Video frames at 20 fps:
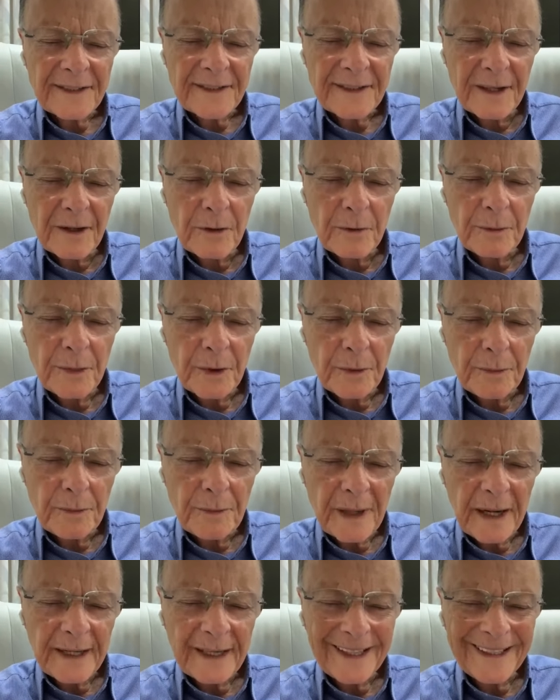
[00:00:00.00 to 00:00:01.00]
Let
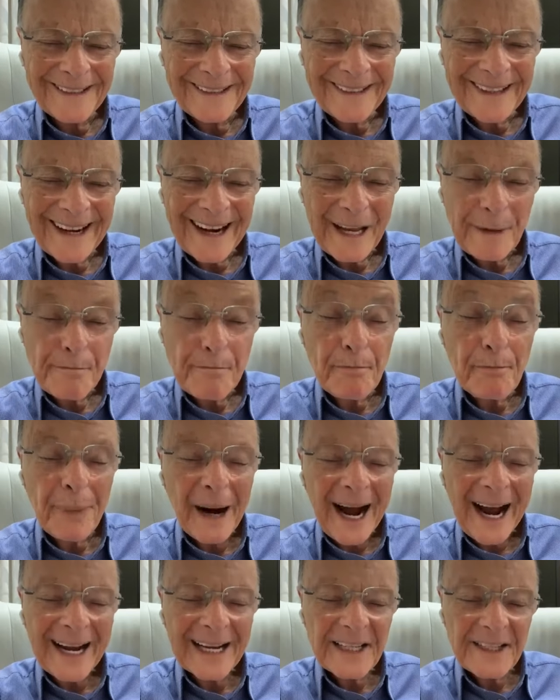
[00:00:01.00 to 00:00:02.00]
this heart
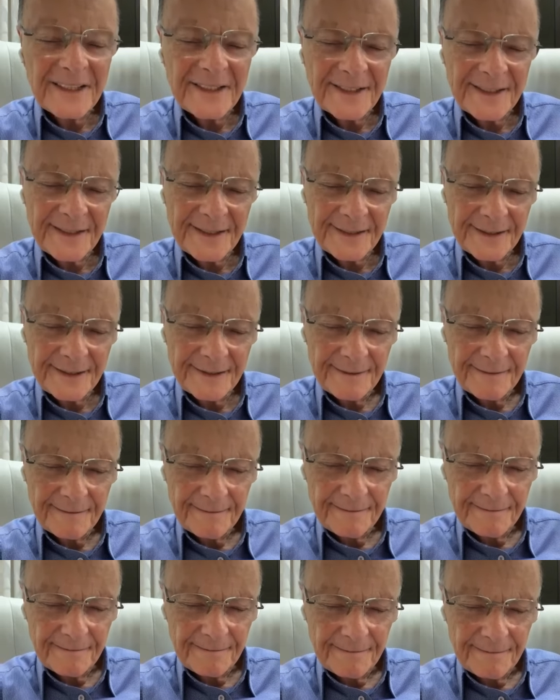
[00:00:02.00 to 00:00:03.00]
receive
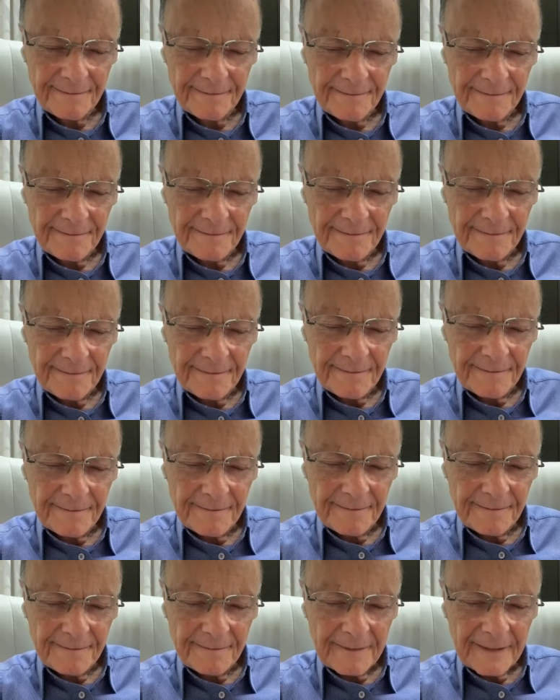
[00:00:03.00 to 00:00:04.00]
peace, my
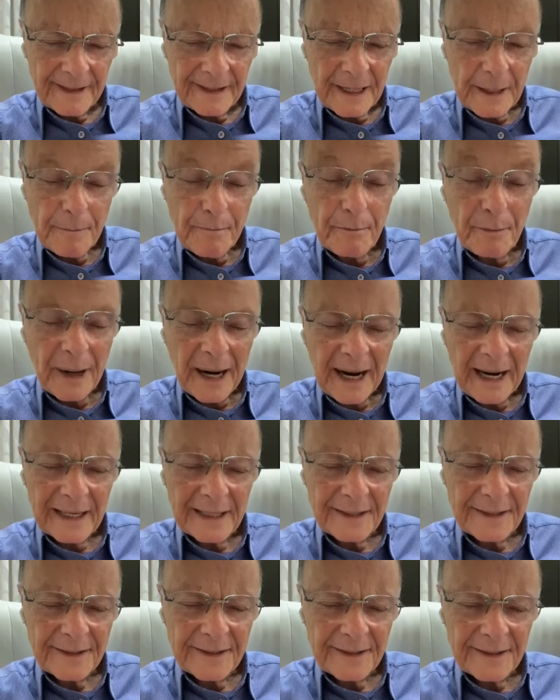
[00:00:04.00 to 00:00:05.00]
Father,
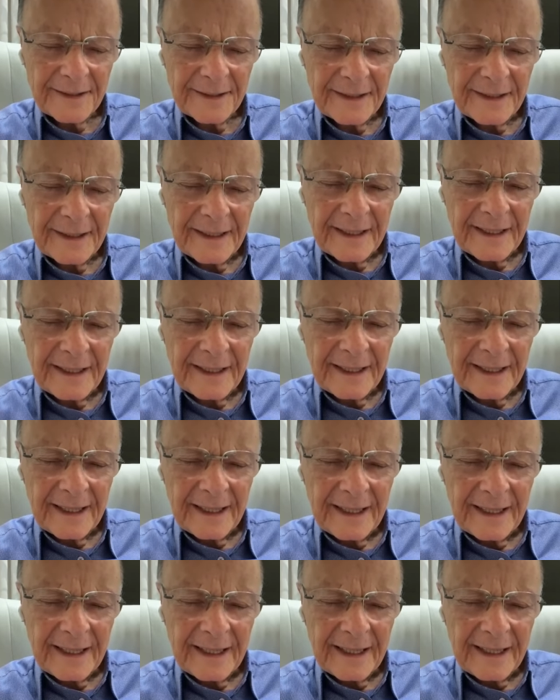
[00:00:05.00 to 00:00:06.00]
peace.
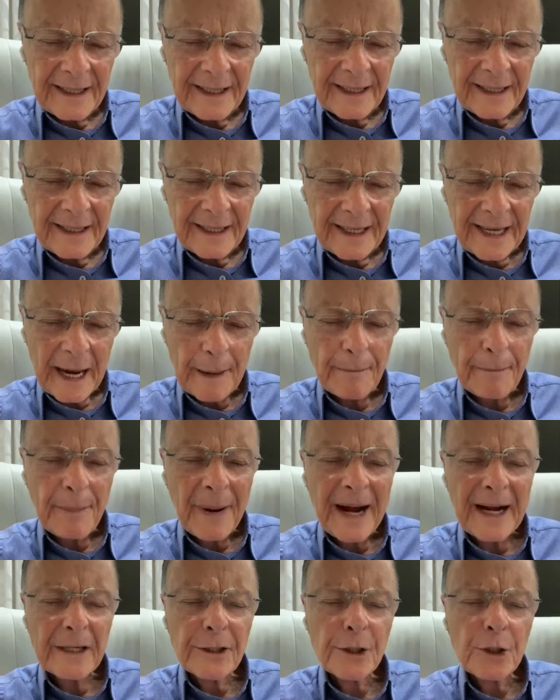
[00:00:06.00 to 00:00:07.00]

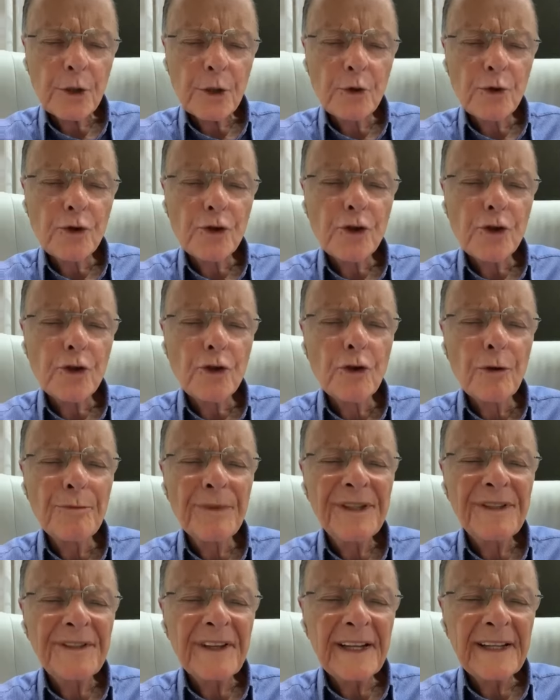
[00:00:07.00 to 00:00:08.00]
That the
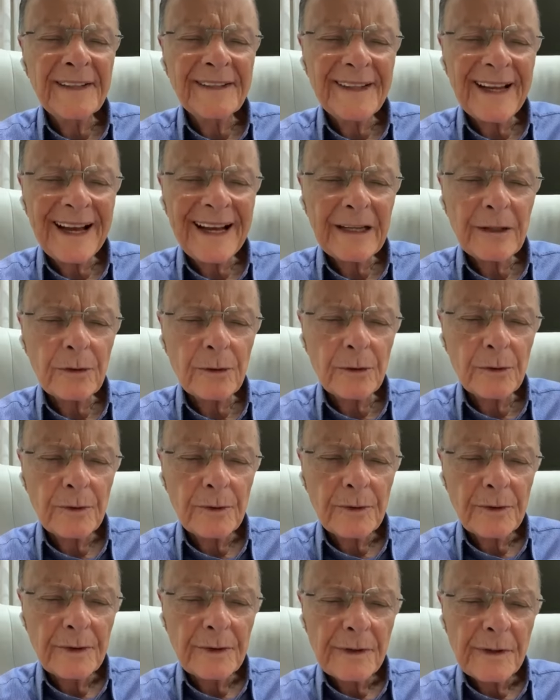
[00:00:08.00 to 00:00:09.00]
peace you've
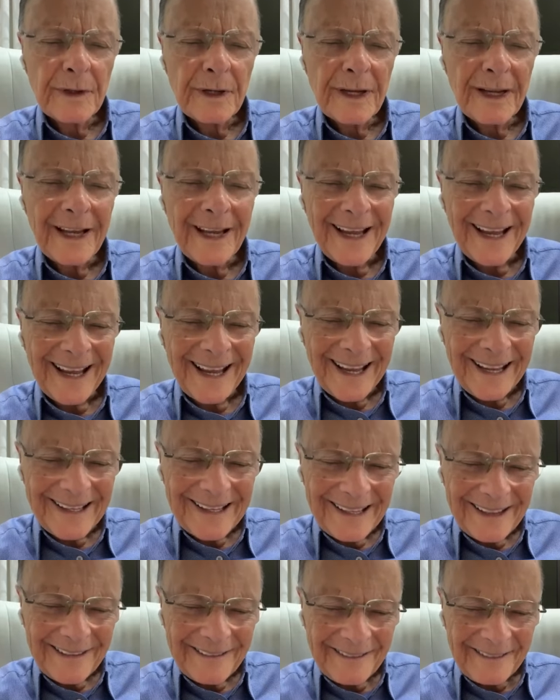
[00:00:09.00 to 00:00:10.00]
given me
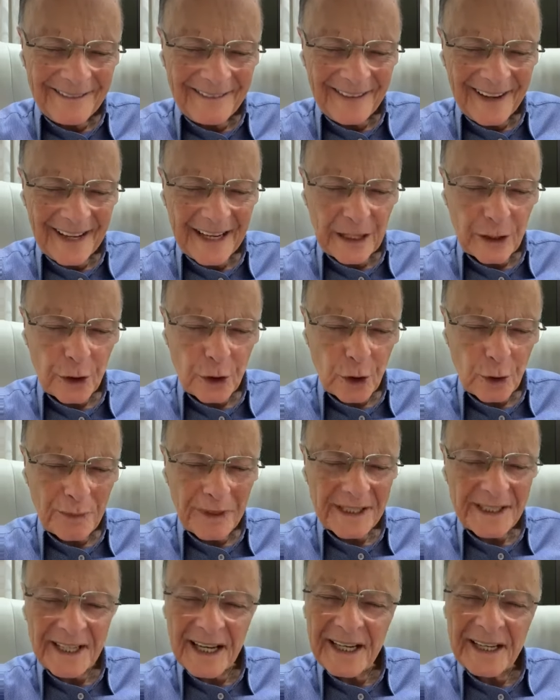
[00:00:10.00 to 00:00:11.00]
will
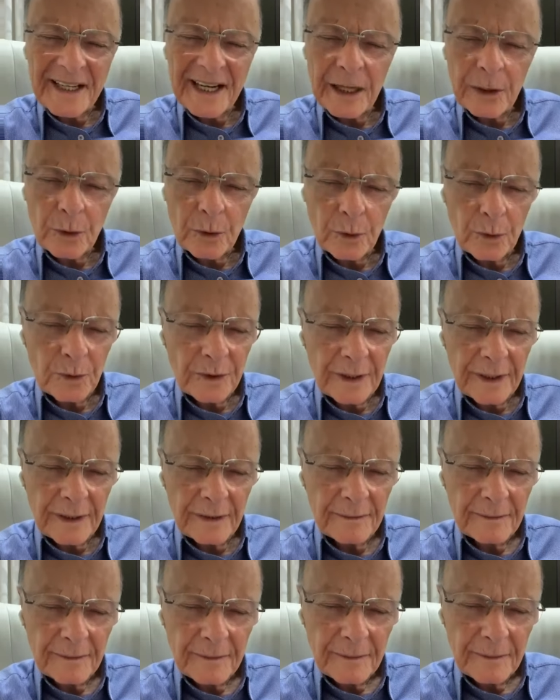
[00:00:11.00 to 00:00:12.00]
come
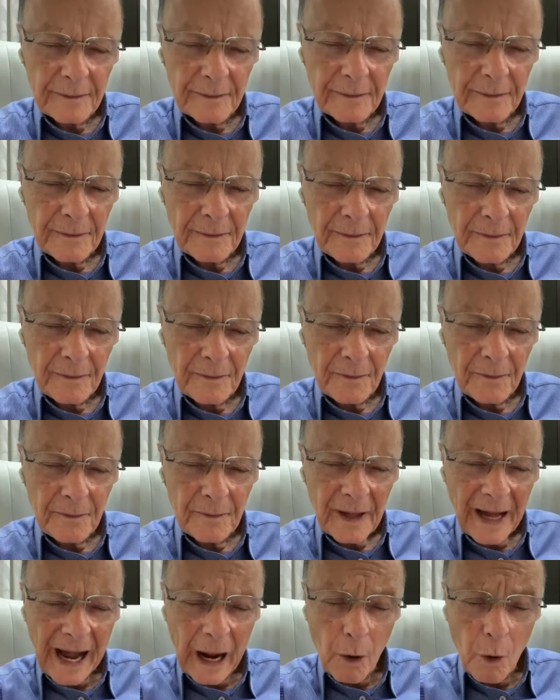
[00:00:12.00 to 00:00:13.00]
upon this person
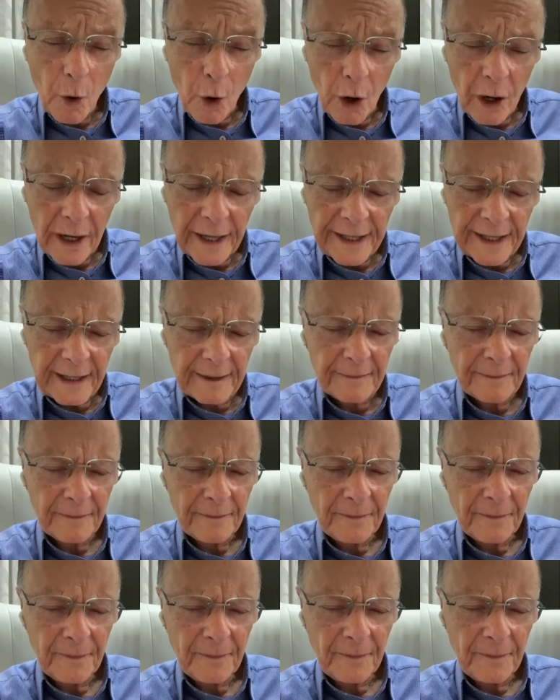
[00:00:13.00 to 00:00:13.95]
right now.